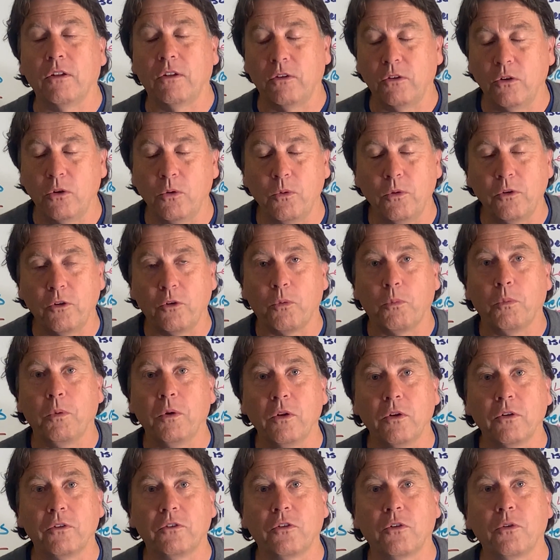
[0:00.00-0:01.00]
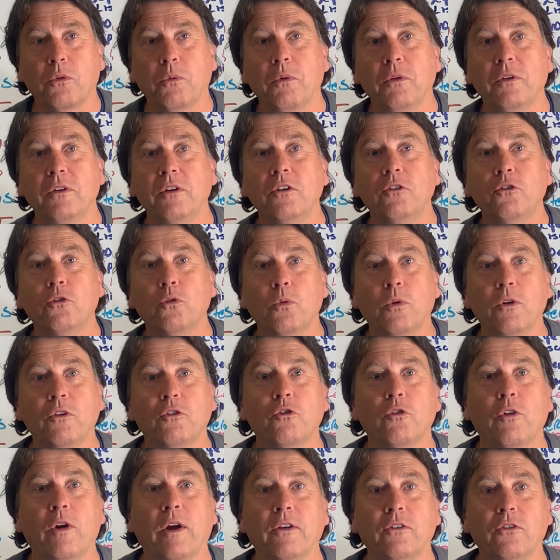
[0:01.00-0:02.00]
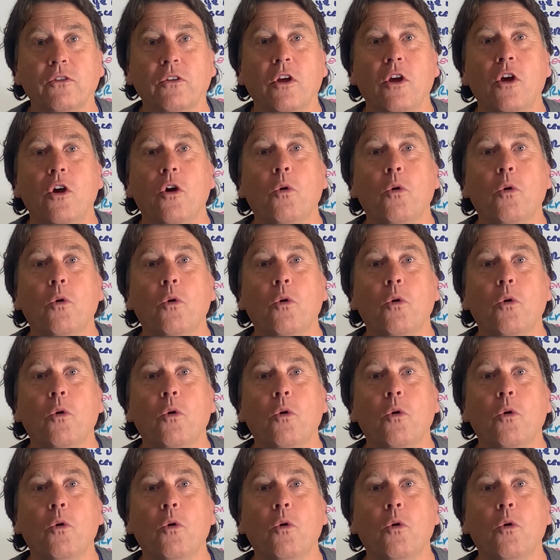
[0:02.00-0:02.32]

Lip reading: and your realtor will need to address